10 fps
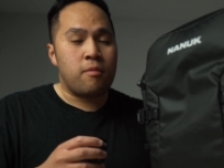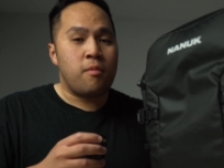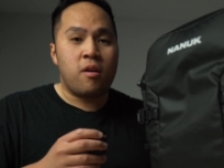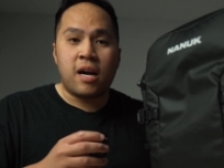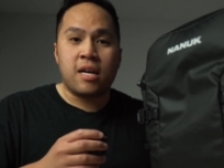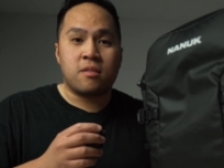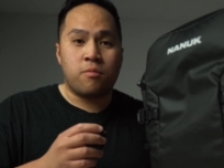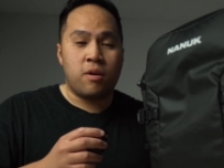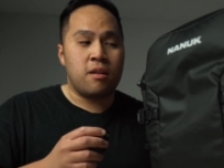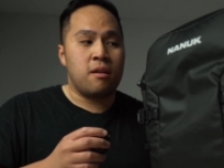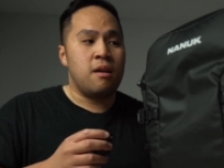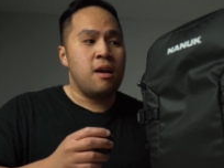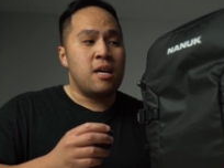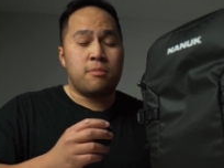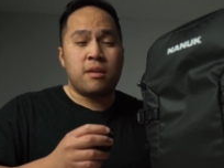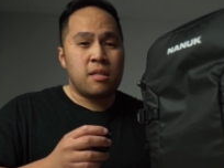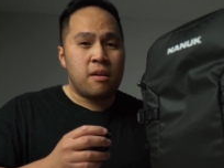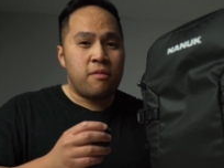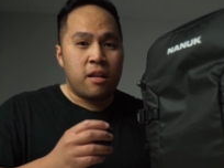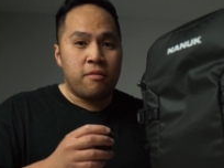from all kinds of weather, especially
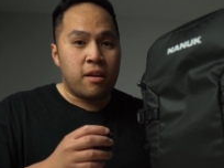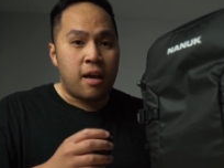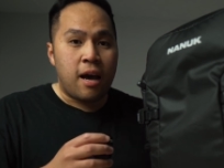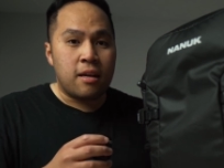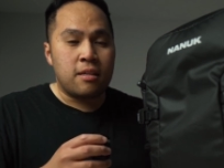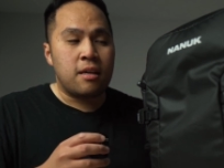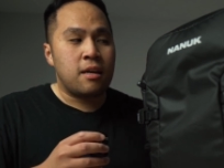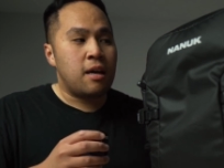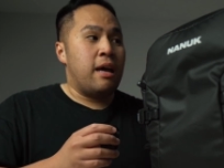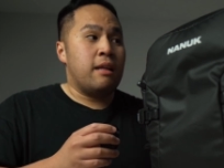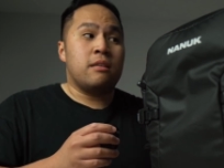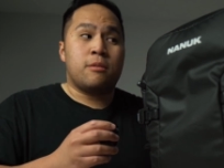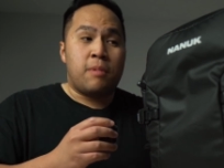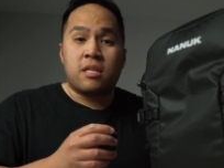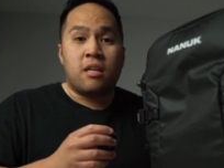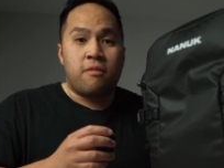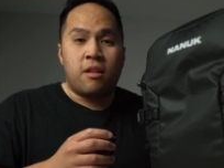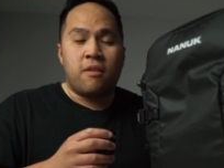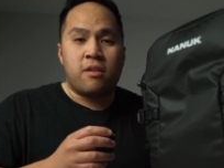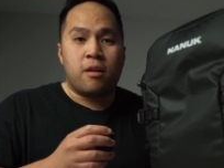if you live in Canada, and especially if you
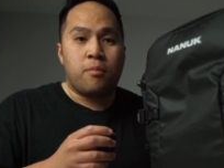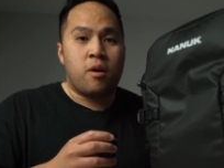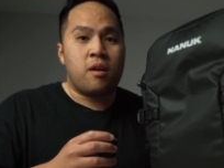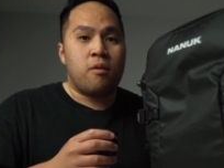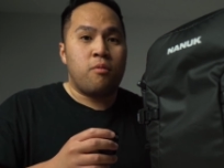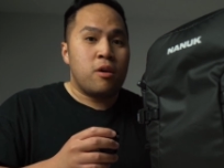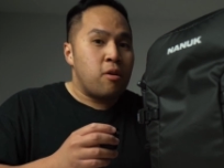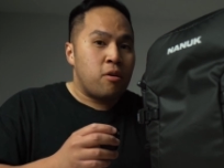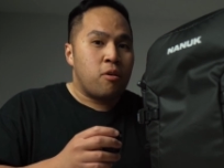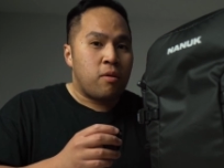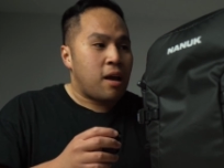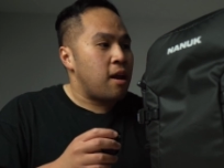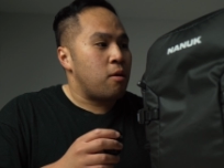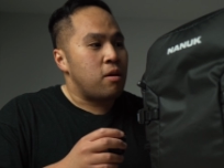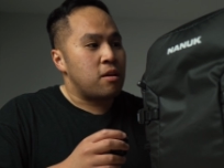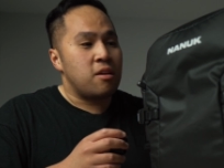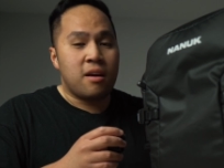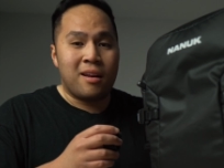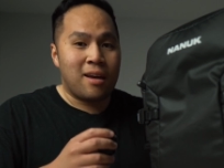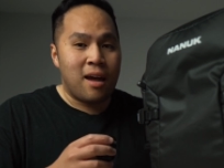live in Alberta where you don't know what kind of weather you're
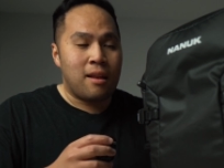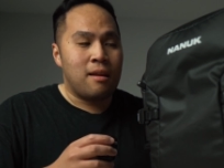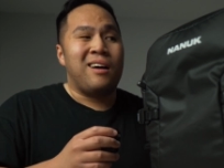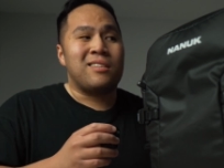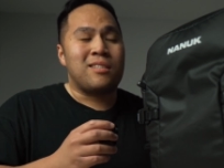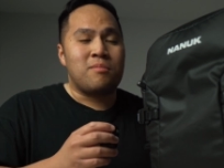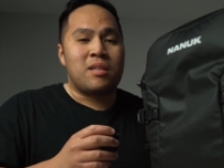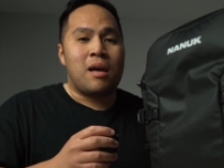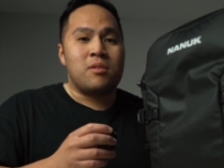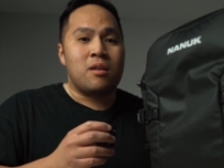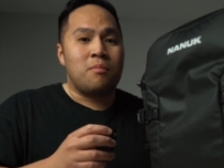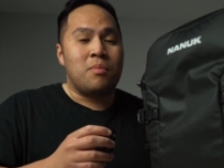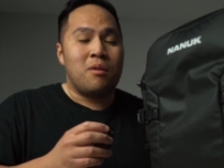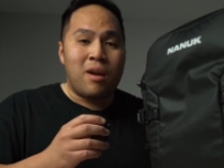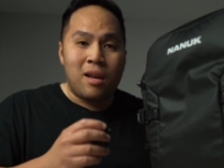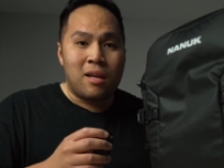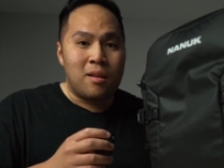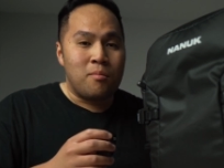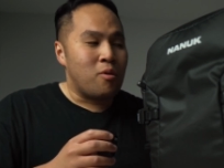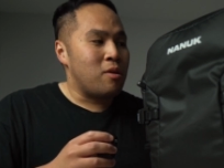gonna get. Sometimes it could be raining in
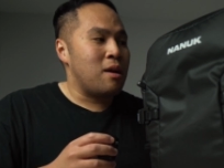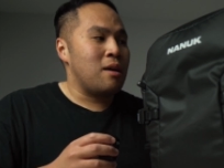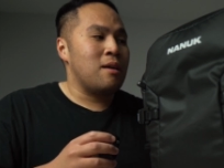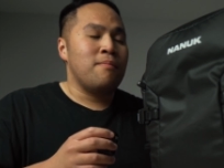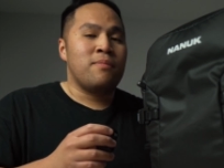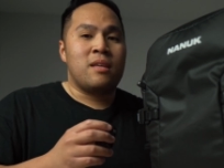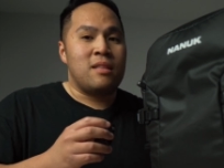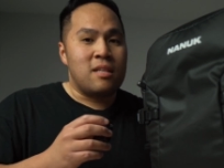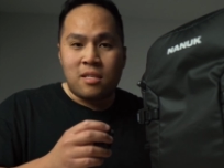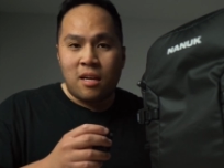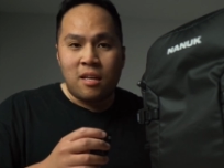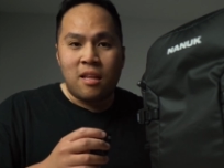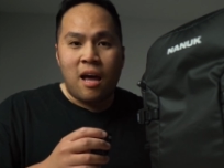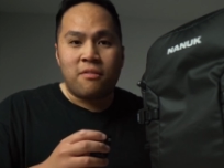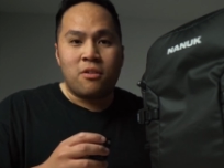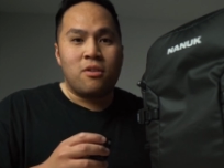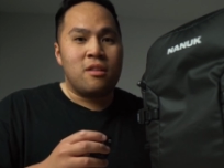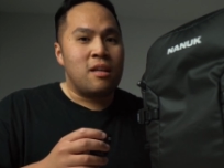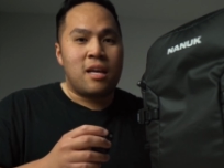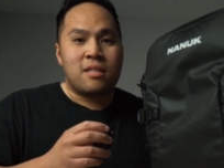the morning and then sunny in the afternoon,
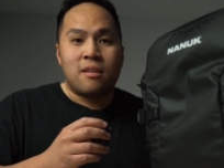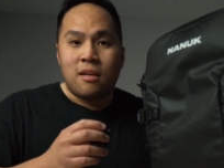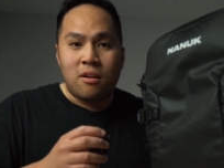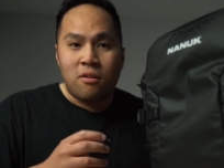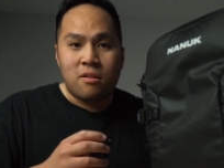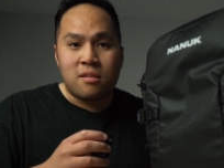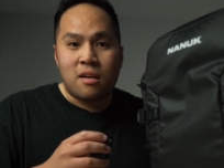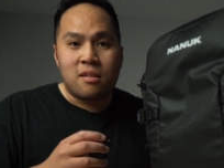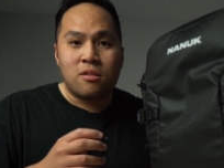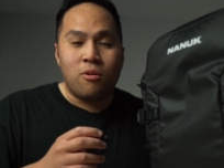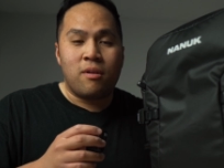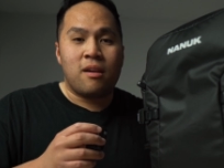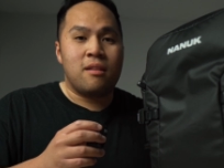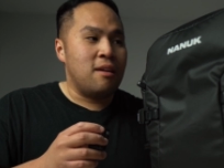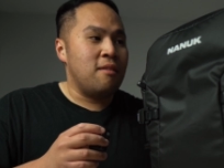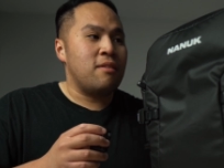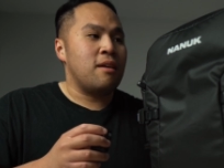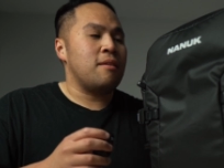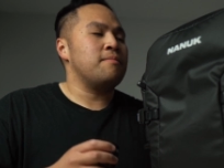the next thing you know it's like snowing in the evening.